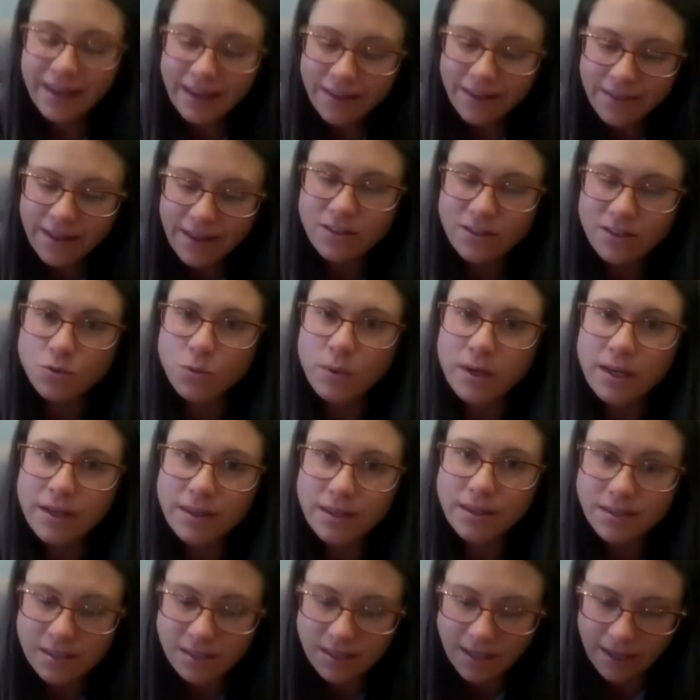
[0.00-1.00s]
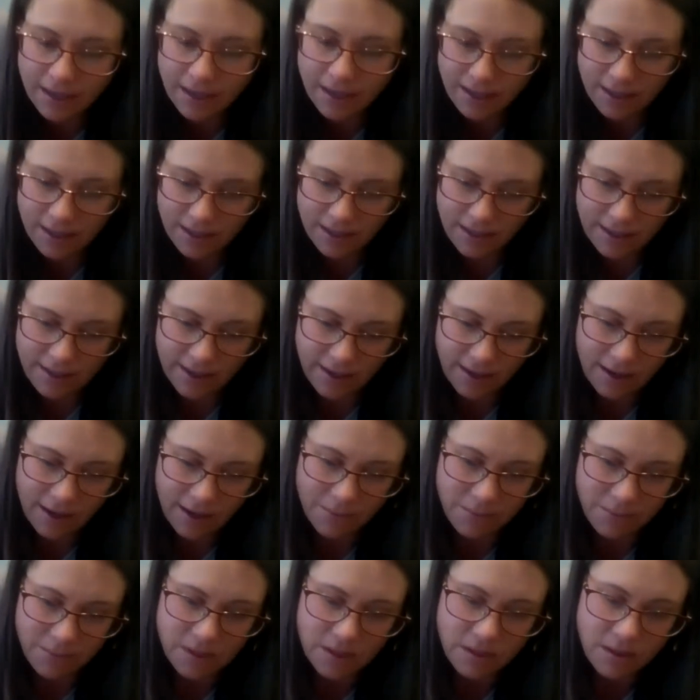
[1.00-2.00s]
And then that's where the second
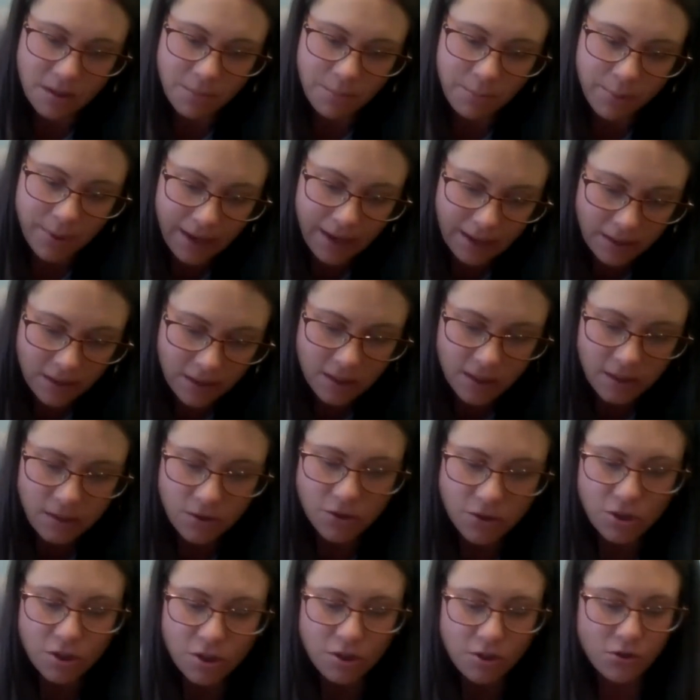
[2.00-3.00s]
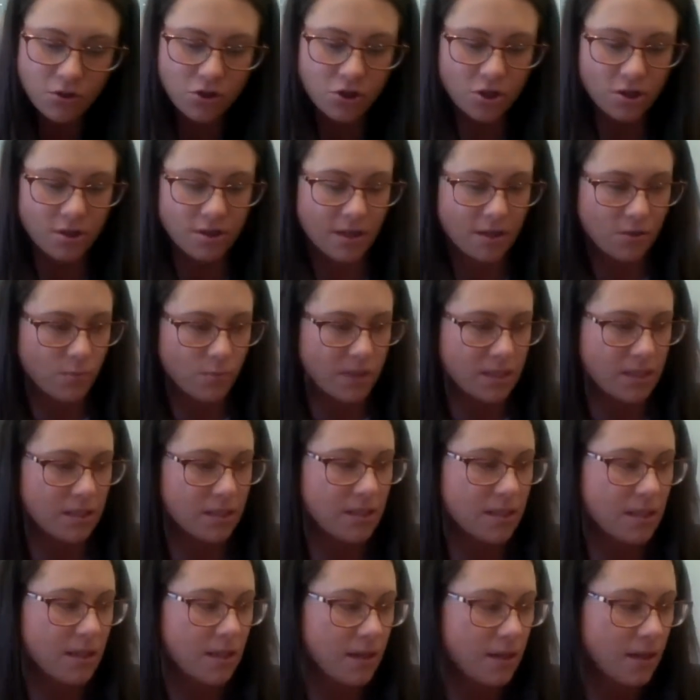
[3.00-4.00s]
leg comes in. The practical solution that we
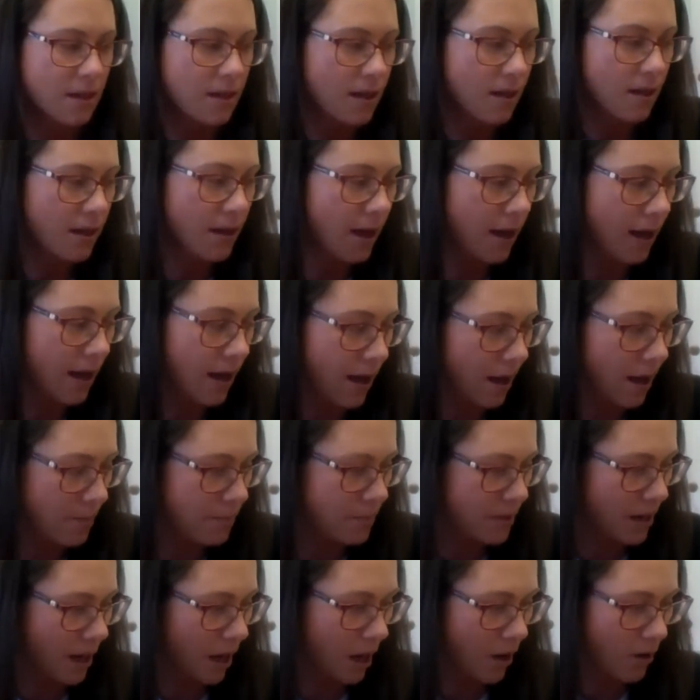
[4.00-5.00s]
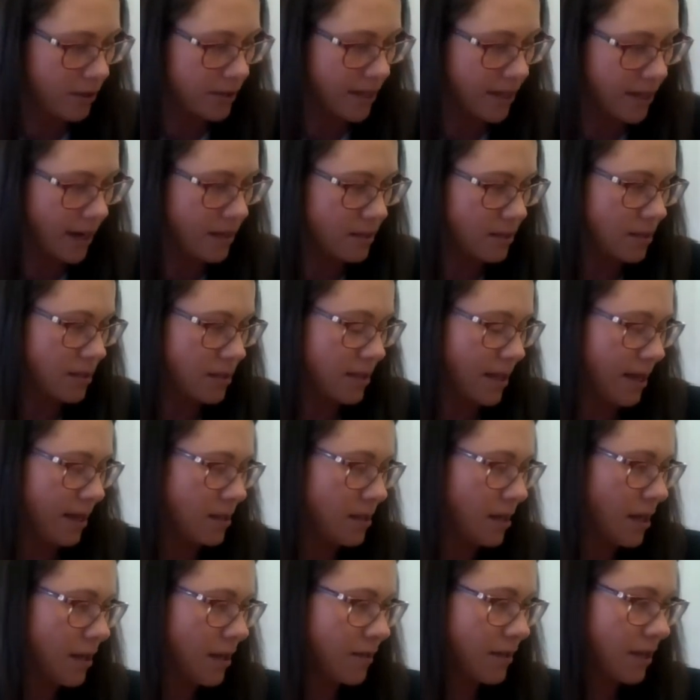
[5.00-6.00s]
see nowadays is
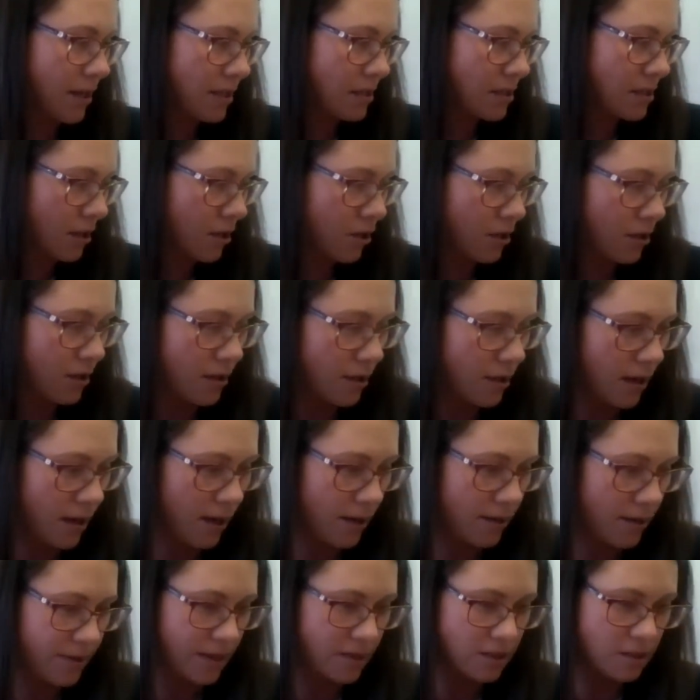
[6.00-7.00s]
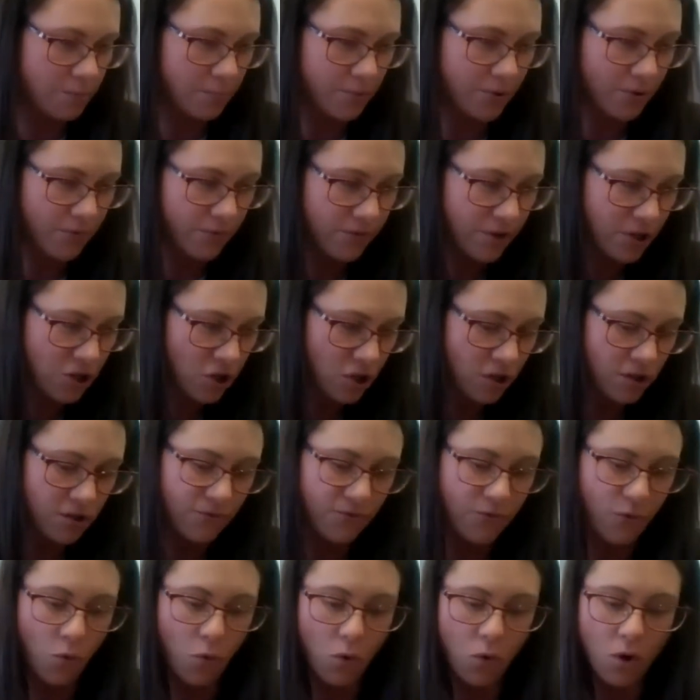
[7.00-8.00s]
that there's provisions
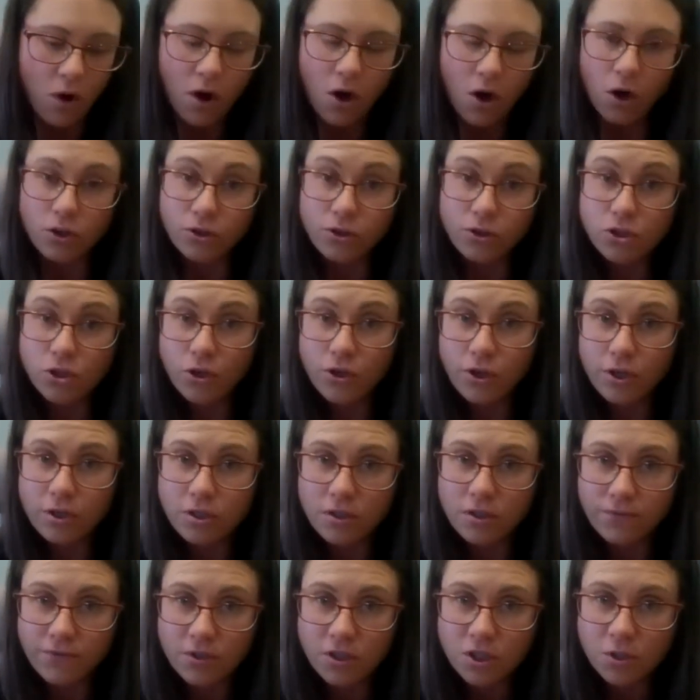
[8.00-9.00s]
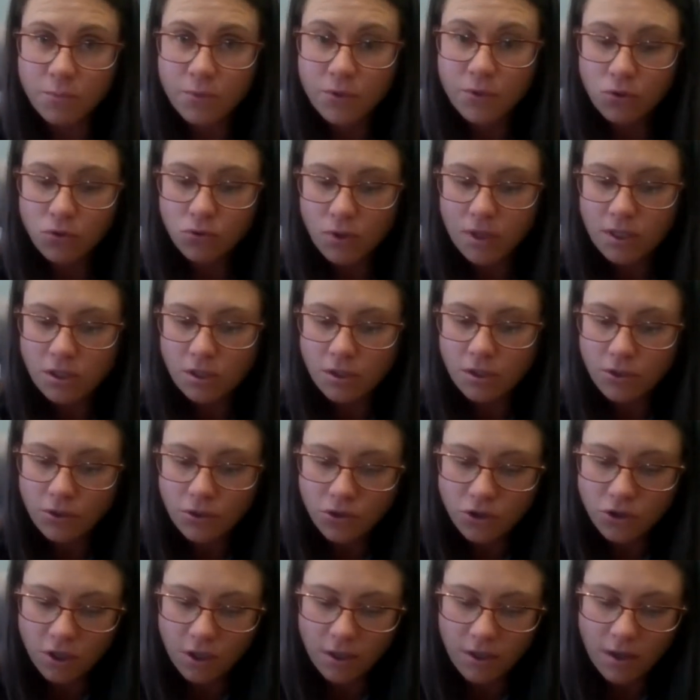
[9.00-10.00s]
for alternative dispute
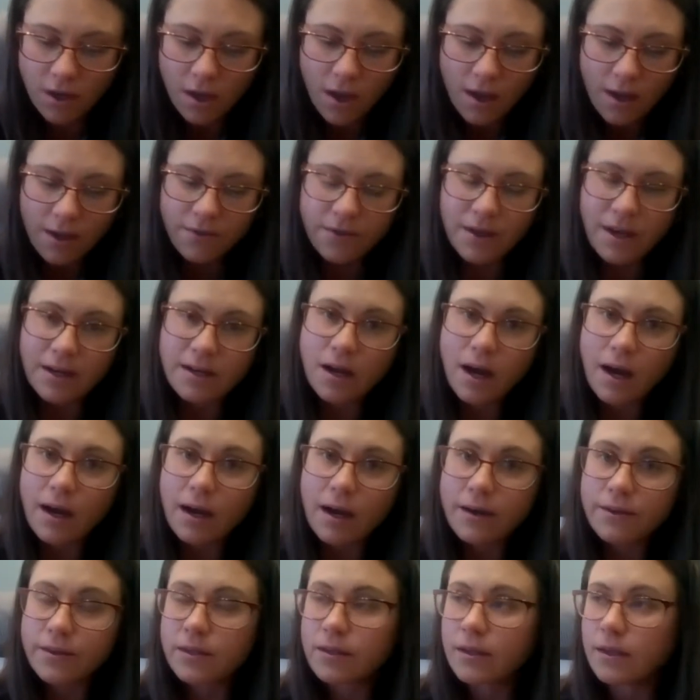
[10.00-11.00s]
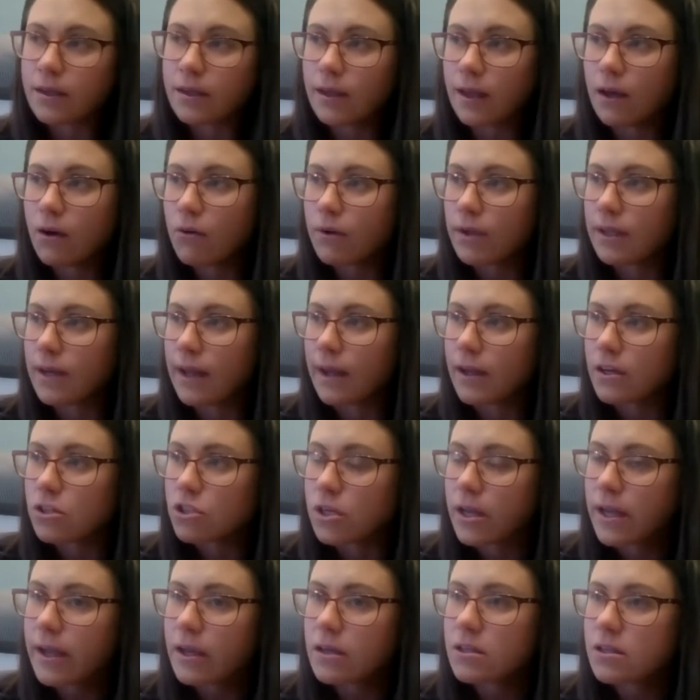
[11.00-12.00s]
resolution, that either a
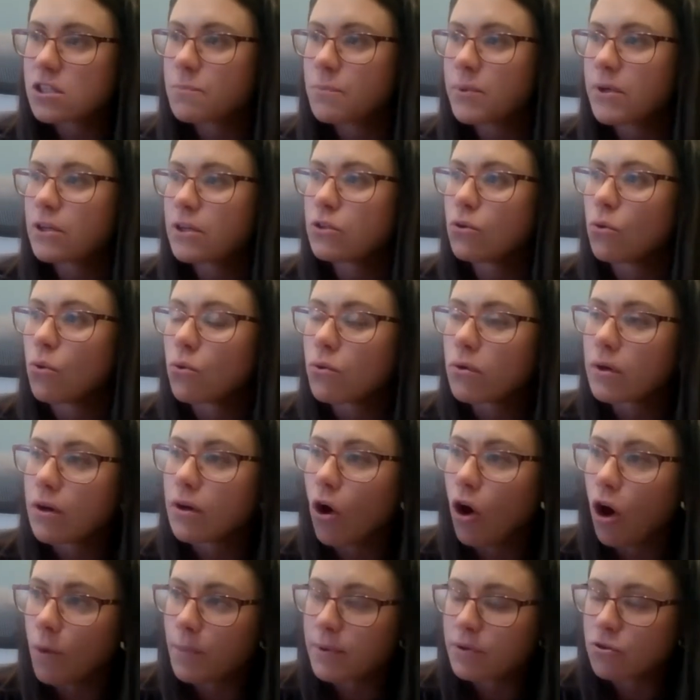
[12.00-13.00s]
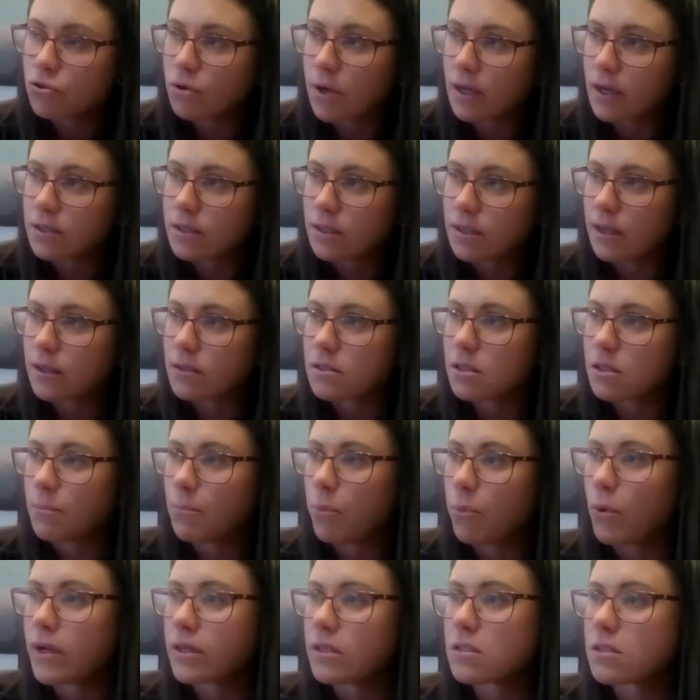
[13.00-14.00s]
calculation expert or an arbitrator gets
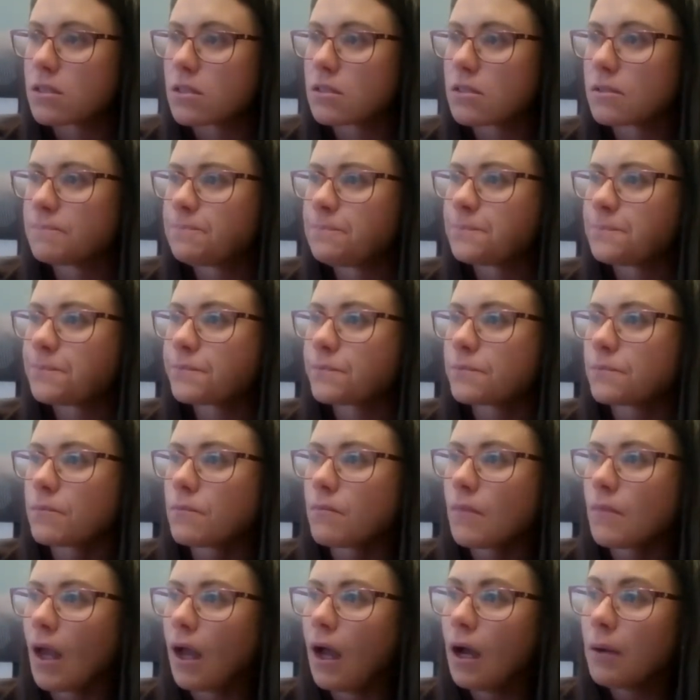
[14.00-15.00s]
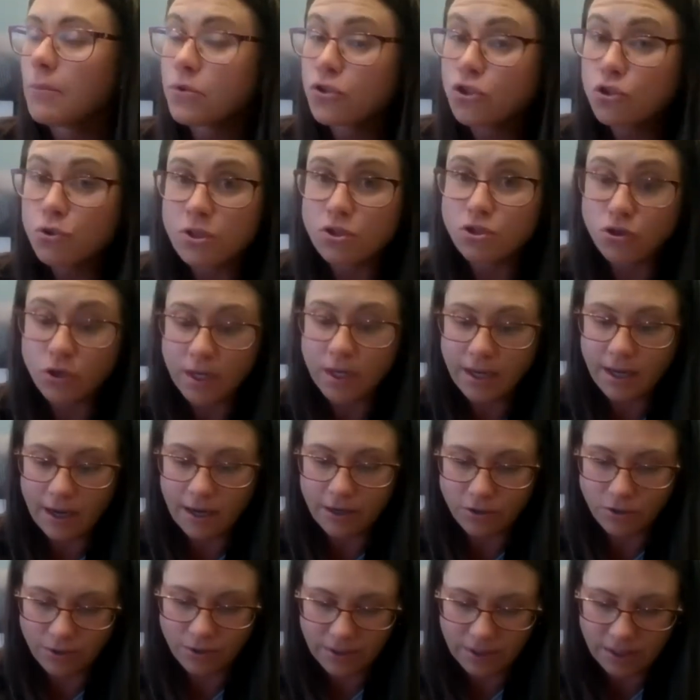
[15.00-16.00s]
appointed to adjudicate
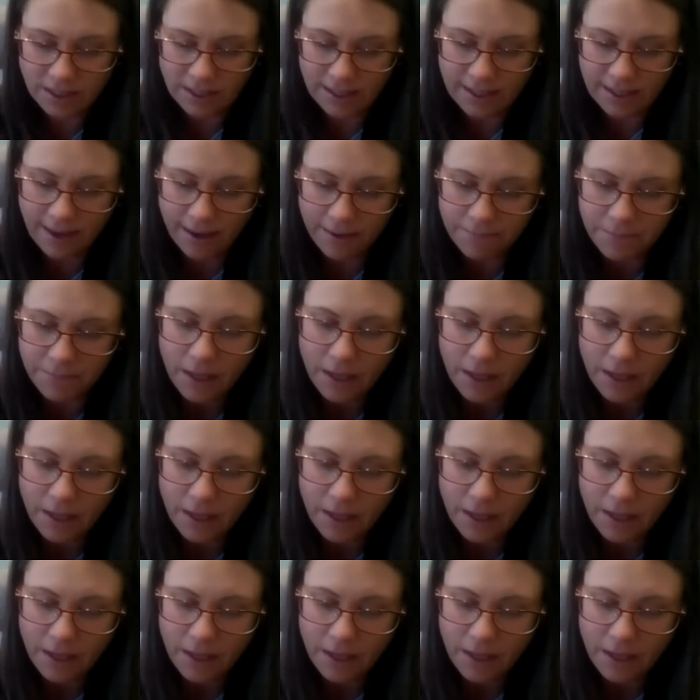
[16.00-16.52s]
on this claim.